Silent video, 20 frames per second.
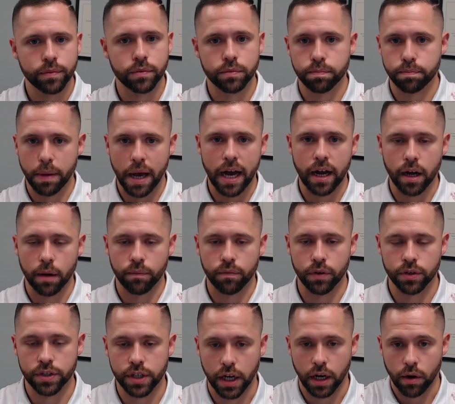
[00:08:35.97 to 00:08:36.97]
Back up for a
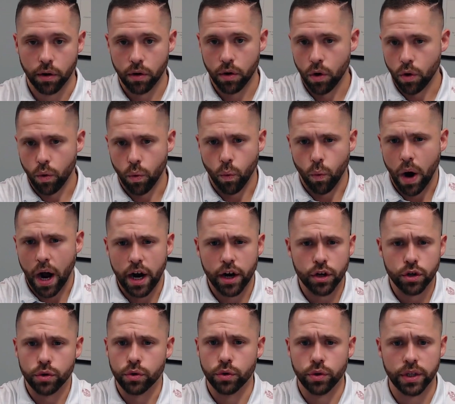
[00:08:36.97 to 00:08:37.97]
second. Why are
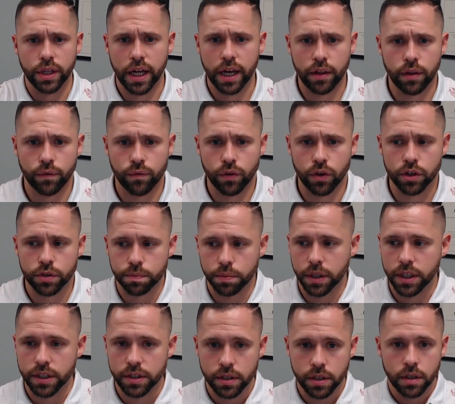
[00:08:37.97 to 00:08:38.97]
you doing that in the first
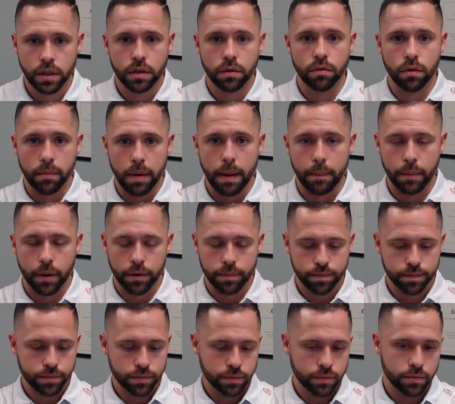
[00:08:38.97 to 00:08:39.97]
place? Remember,
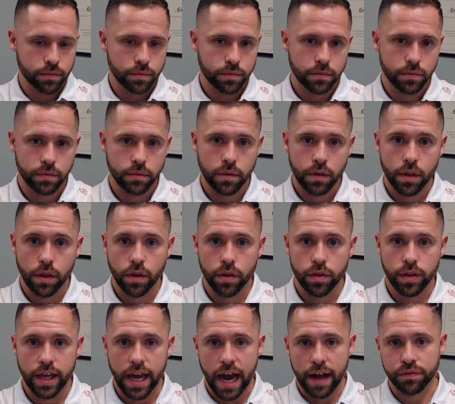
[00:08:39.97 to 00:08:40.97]

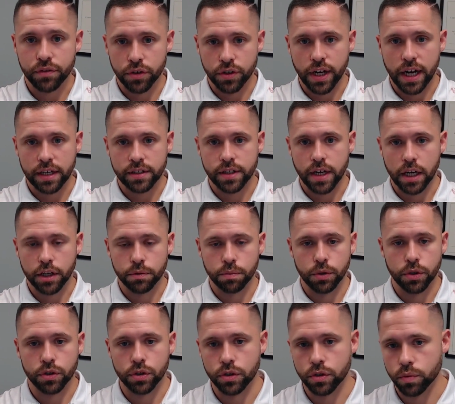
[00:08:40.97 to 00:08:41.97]
the after-tax
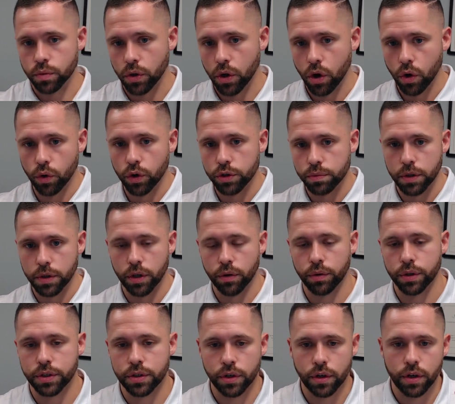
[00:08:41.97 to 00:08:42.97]
contributions will always be a
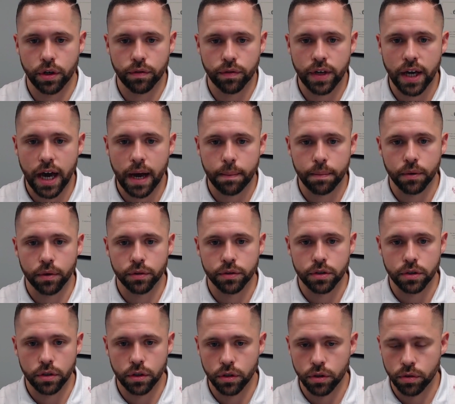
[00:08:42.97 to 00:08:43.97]
return of capital to
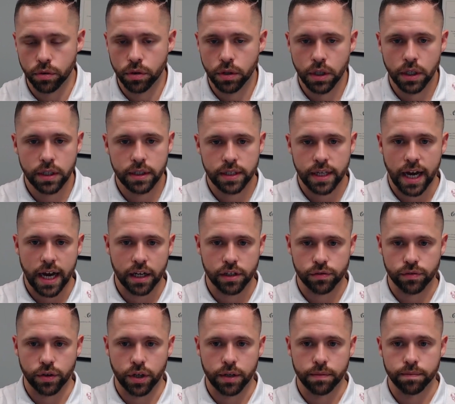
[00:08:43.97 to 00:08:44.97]
you,
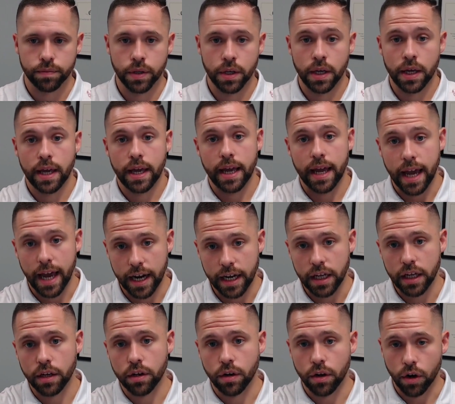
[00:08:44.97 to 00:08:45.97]
tax-free.
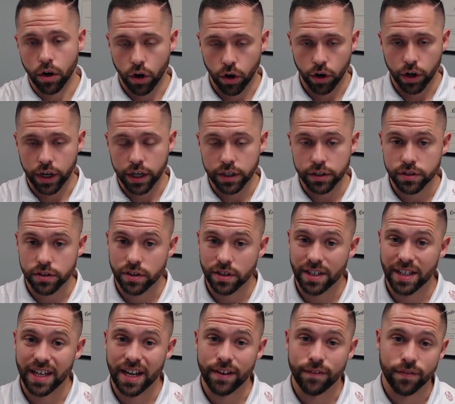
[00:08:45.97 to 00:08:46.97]
Any earnings,
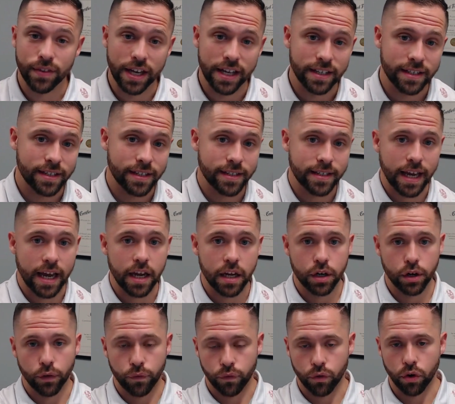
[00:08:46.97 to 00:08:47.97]
if they stay in
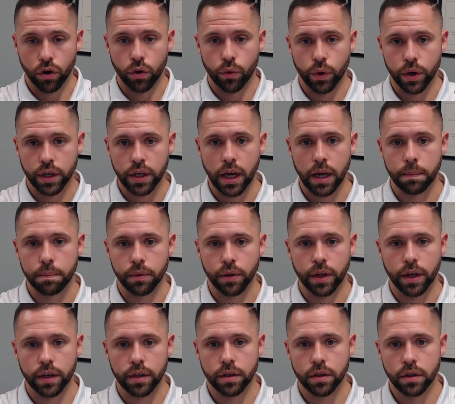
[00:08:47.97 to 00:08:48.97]
your 401k plan,